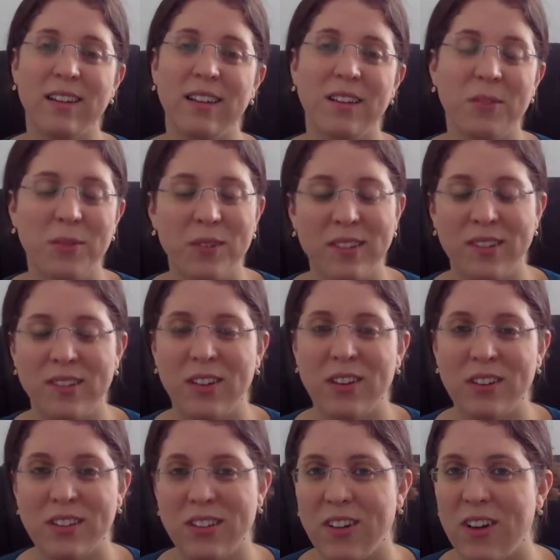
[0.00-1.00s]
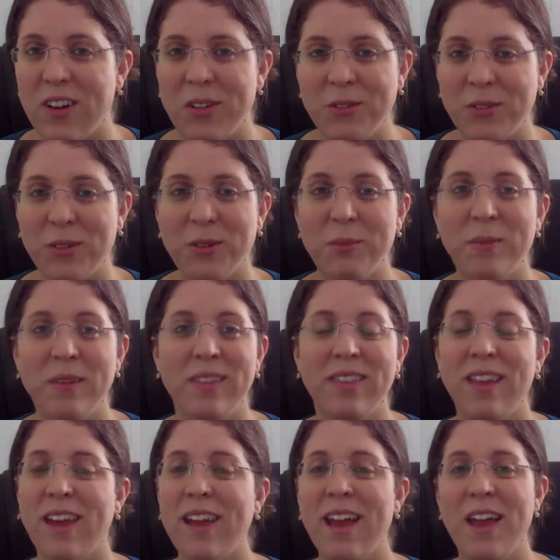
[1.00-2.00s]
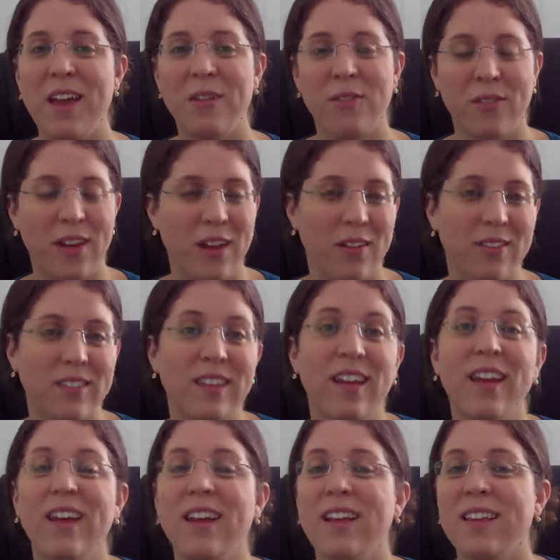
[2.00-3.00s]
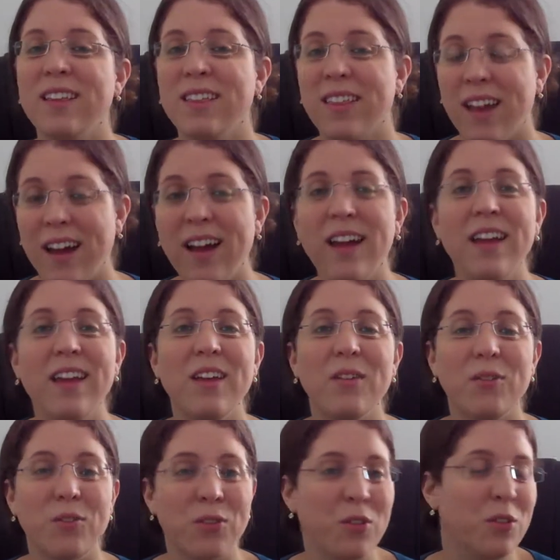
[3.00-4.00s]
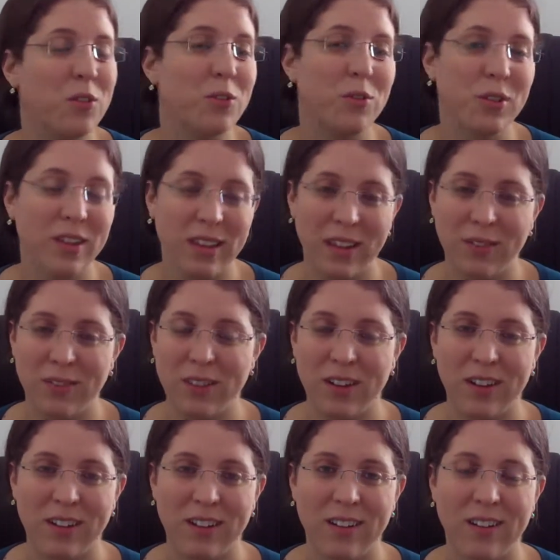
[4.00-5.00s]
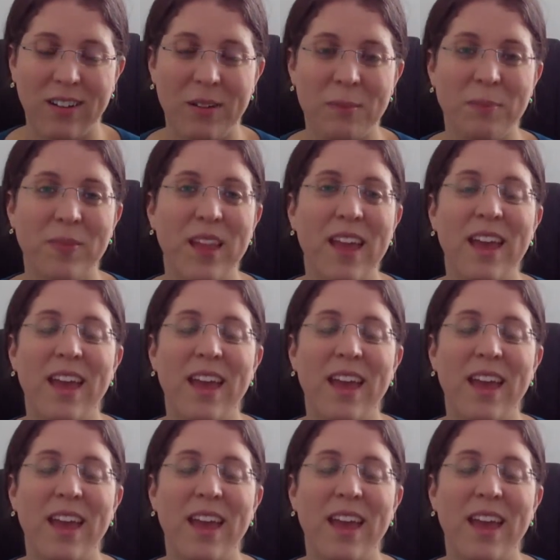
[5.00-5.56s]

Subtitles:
it was just awful. But then I found ThaiFoodRelief.com,